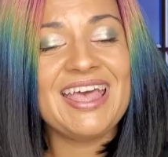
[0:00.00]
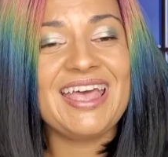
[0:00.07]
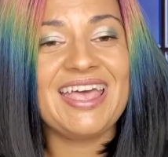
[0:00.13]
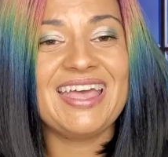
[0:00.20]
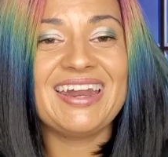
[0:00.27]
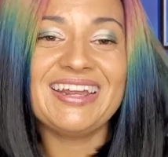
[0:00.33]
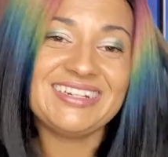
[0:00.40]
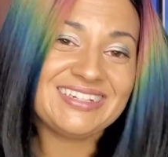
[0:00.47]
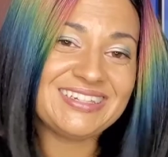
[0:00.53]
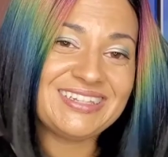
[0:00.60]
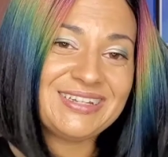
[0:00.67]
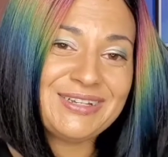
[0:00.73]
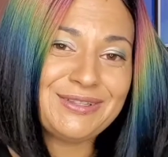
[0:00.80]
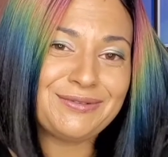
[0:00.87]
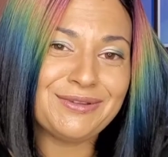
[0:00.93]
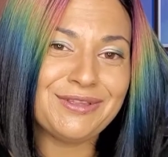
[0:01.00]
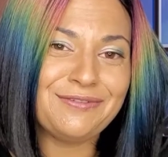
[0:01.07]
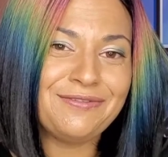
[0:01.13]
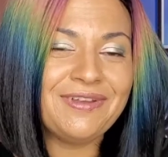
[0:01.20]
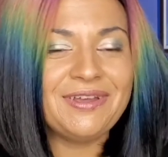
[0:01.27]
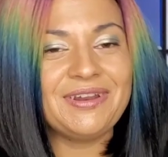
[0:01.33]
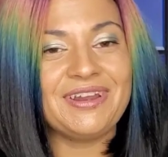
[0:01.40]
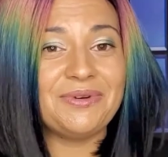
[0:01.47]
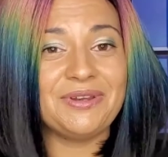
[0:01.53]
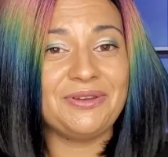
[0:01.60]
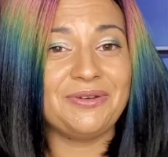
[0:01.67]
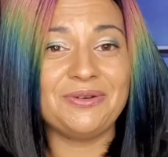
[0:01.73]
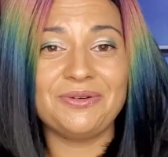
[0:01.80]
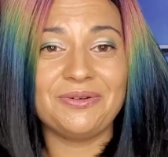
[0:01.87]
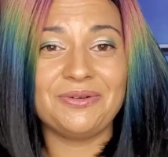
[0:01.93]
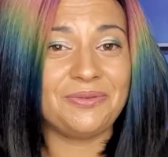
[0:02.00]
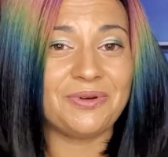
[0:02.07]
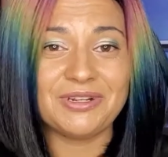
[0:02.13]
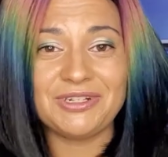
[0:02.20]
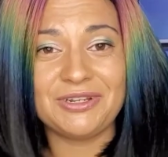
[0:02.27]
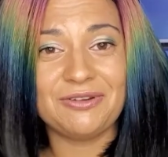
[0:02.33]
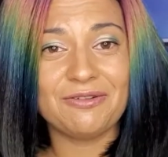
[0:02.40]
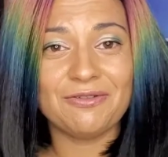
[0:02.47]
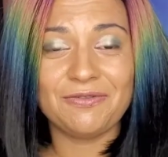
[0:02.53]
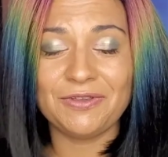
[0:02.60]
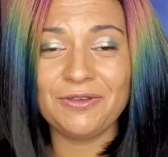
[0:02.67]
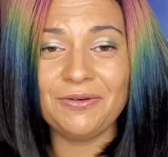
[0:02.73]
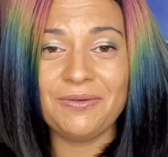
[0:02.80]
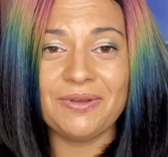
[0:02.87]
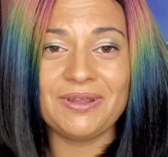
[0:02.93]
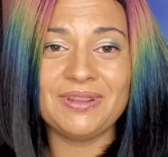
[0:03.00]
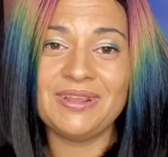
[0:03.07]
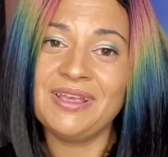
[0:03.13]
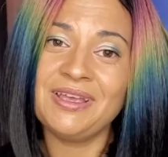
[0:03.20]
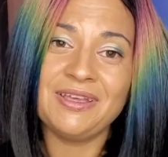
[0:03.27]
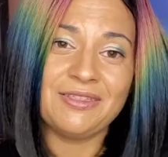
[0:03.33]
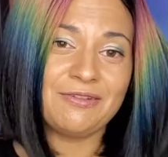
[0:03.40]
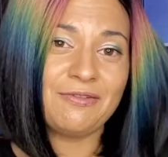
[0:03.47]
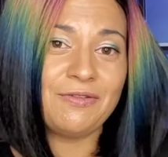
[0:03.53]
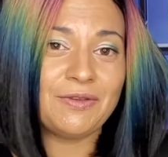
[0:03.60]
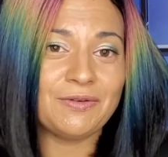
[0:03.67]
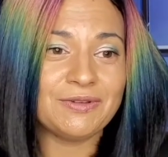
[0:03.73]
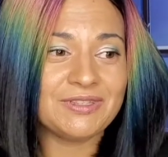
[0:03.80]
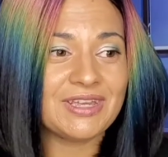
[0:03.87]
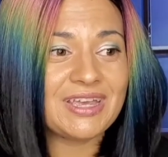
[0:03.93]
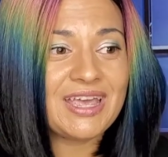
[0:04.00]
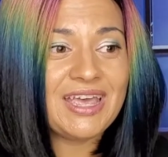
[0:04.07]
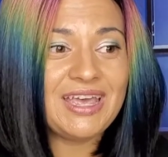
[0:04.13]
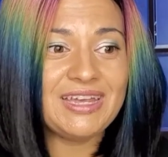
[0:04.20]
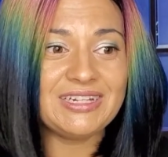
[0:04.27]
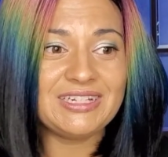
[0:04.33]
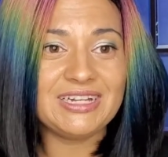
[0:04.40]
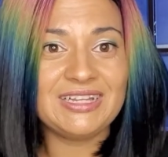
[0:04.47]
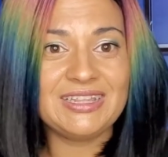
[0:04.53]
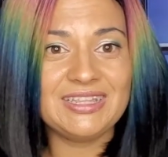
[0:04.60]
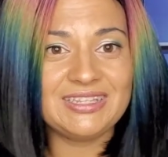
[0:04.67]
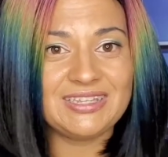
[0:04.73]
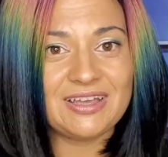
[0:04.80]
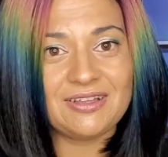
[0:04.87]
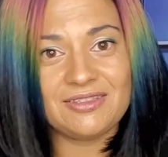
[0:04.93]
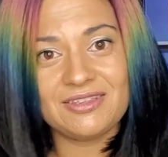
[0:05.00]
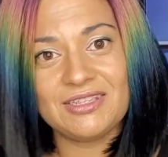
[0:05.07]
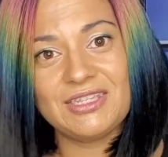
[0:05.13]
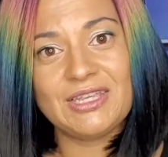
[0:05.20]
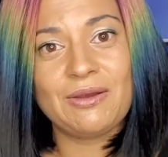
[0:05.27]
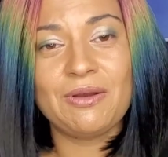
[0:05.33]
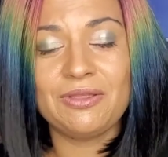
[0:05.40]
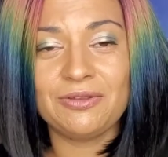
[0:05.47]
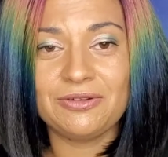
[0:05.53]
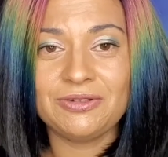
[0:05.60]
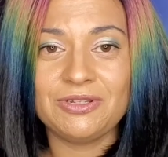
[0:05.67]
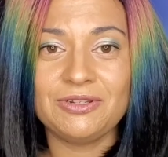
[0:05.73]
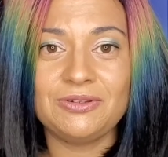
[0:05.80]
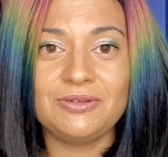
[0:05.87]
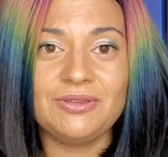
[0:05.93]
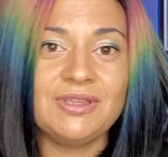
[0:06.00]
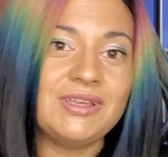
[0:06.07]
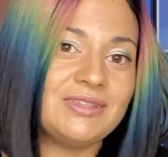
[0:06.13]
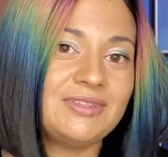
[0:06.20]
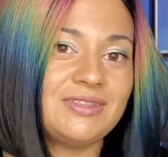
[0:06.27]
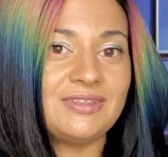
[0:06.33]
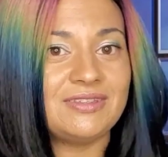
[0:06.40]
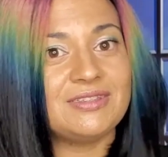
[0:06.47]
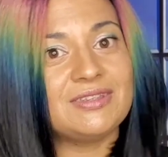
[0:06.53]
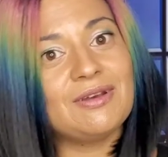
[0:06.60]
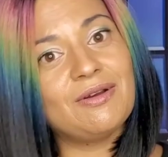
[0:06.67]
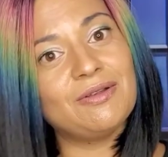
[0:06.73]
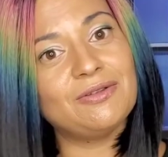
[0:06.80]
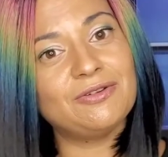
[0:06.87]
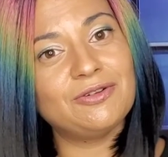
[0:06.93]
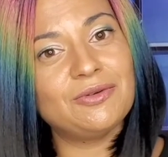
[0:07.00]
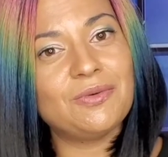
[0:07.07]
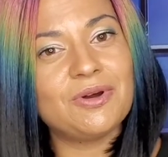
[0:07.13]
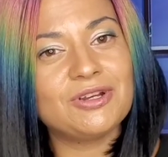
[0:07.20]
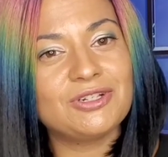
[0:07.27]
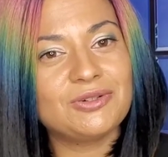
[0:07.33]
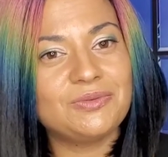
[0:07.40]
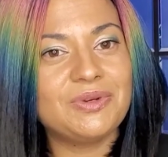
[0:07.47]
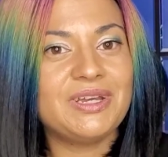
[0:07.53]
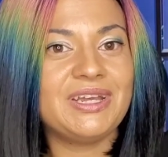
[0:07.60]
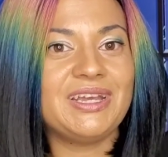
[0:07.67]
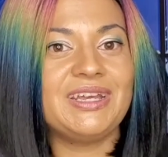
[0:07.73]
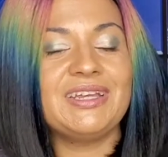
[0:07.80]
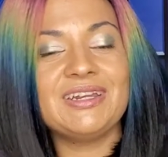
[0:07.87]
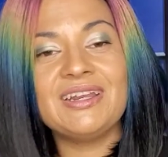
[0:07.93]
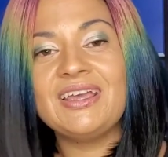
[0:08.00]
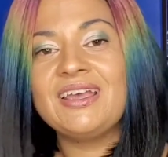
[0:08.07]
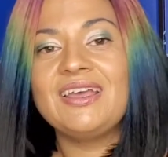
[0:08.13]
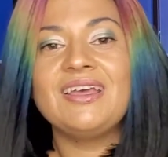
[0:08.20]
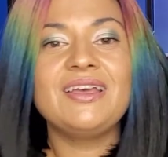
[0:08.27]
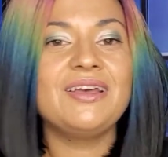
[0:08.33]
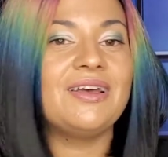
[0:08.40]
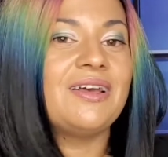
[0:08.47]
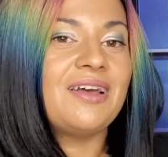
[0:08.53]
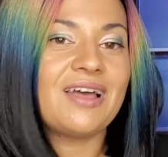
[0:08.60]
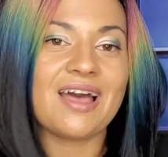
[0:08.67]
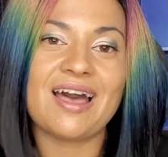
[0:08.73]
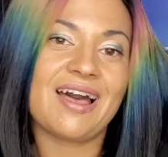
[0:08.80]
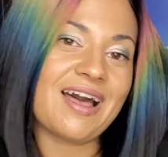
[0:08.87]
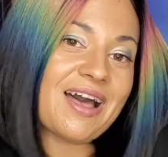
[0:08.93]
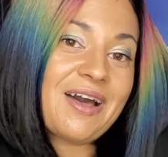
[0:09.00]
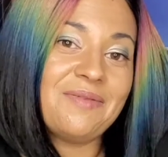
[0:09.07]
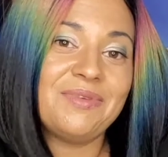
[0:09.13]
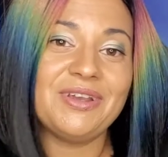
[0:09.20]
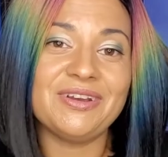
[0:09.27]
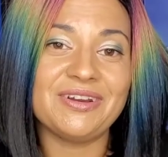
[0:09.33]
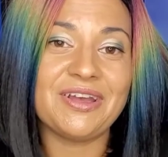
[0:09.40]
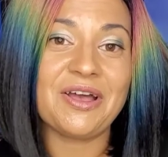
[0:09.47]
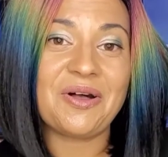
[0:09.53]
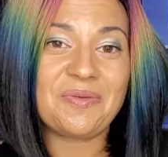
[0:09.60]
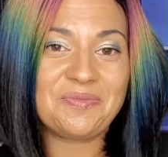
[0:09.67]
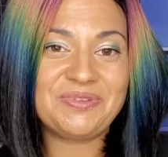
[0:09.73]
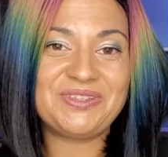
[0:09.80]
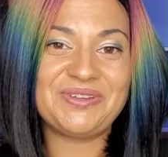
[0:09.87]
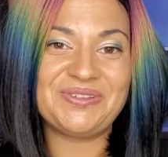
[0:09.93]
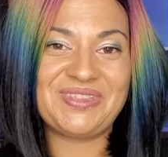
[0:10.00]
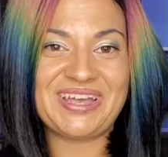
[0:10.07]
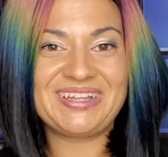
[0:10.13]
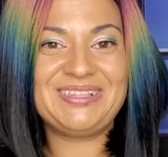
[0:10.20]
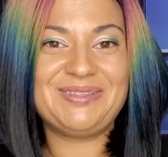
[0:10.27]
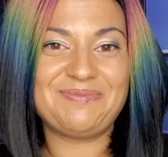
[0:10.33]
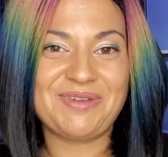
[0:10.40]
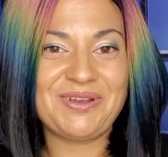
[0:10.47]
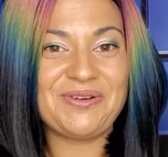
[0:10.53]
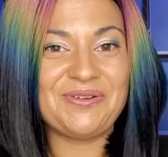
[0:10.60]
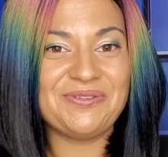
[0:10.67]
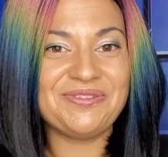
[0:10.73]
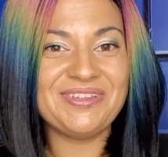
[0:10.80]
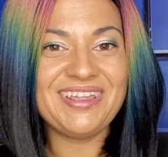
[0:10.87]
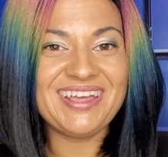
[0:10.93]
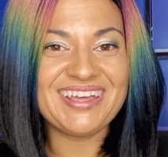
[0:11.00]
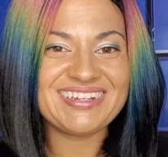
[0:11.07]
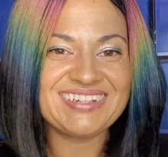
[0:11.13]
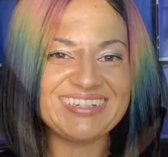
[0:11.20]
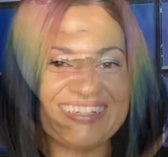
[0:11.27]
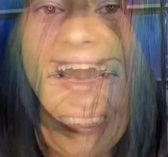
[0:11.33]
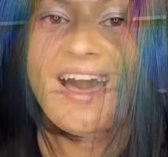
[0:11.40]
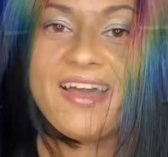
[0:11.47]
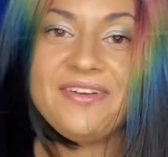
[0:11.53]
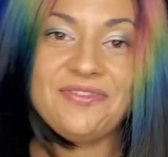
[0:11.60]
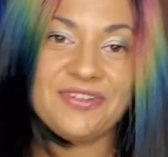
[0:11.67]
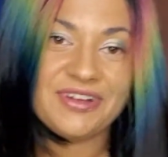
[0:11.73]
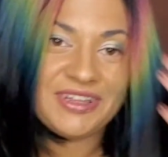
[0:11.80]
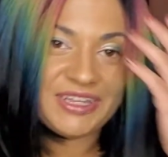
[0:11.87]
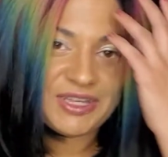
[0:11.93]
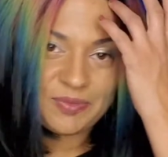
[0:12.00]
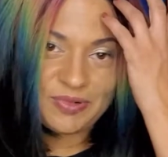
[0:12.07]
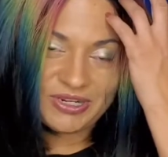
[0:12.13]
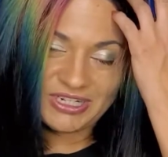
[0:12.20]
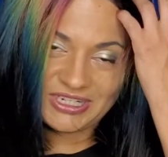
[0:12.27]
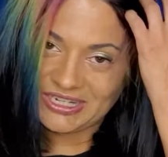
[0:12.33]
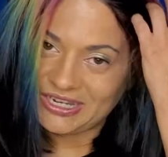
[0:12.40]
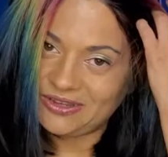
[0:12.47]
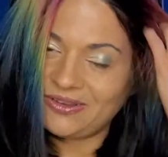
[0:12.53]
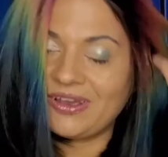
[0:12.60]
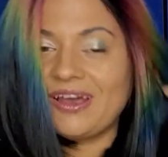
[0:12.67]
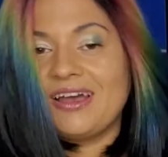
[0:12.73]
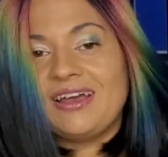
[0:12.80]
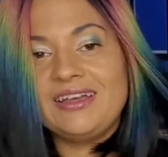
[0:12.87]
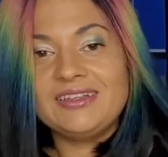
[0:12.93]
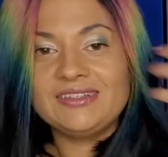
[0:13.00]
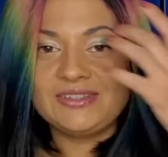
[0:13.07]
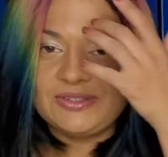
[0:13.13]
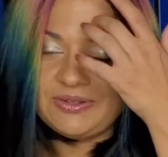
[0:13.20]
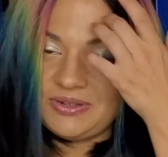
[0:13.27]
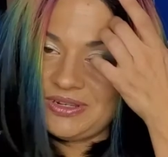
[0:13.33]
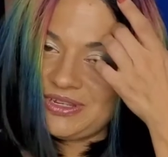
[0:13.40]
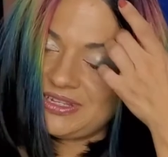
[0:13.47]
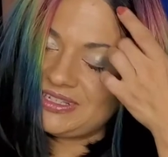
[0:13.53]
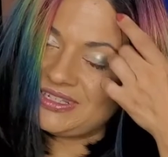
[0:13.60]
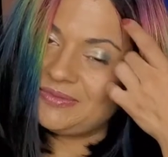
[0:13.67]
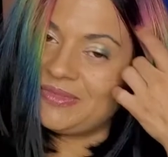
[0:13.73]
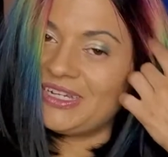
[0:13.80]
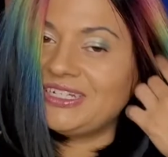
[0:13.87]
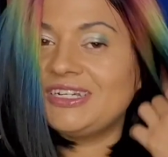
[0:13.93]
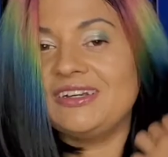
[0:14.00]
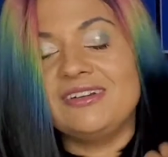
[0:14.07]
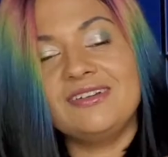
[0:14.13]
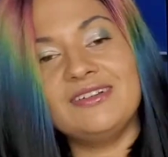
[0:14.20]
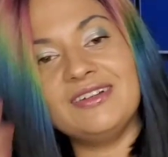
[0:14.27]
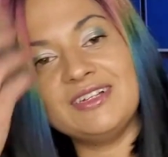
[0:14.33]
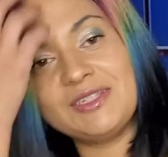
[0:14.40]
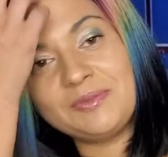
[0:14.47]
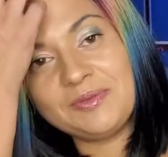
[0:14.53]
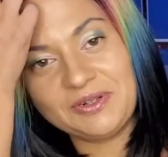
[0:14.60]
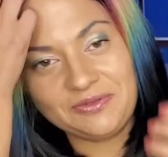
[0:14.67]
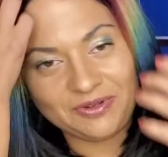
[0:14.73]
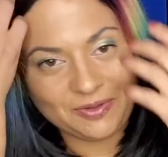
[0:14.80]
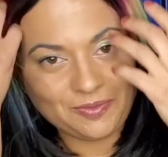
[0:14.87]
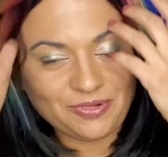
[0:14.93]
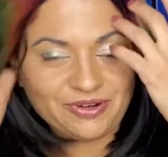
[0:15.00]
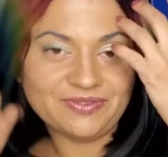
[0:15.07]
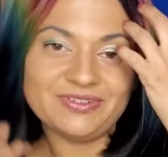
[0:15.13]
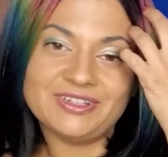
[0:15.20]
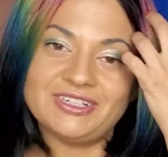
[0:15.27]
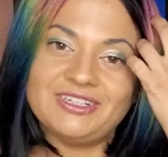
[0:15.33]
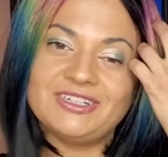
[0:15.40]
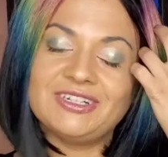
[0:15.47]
And I just think it's really fun when you're watching a review and the reviewer's like, hey, check this out, this is how I learned to do this, and this is how I learned to wash a wig, and I'm here to help. So that's my goal for that. I really appreciate you guys tuning into my channel. It's been a real privilege